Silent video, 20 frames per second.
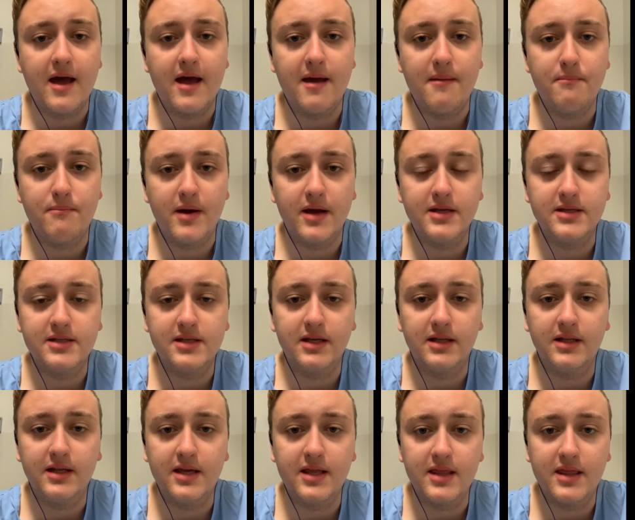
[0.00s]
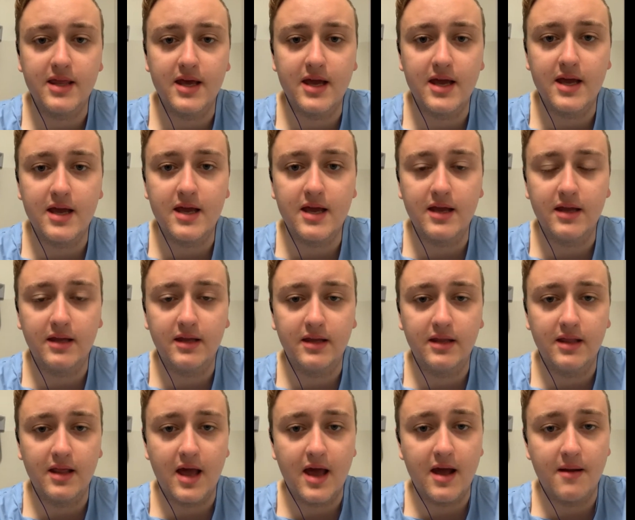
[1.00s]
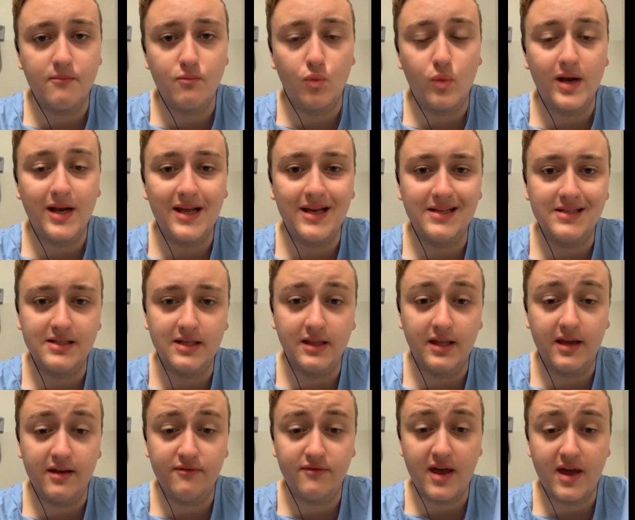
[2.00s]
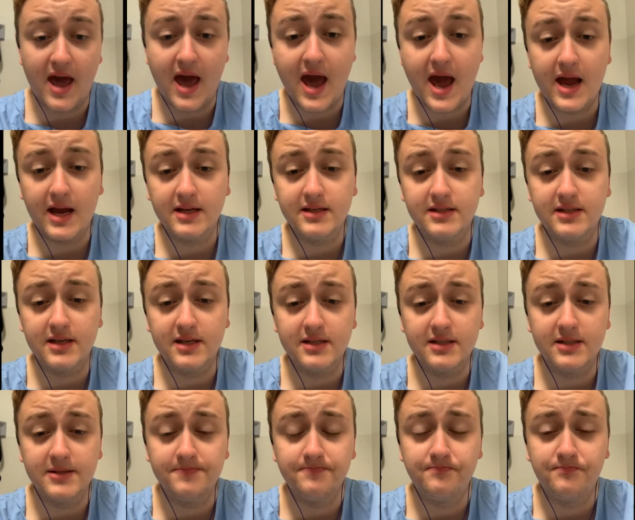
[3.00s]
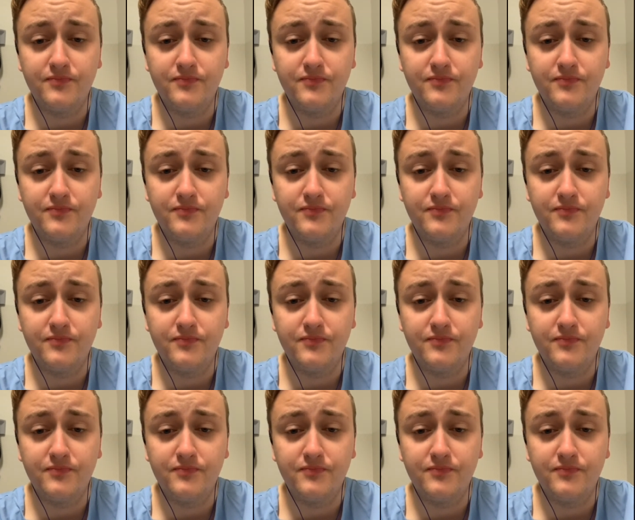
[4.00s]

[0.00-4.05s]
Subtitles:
And basically that we need to leave access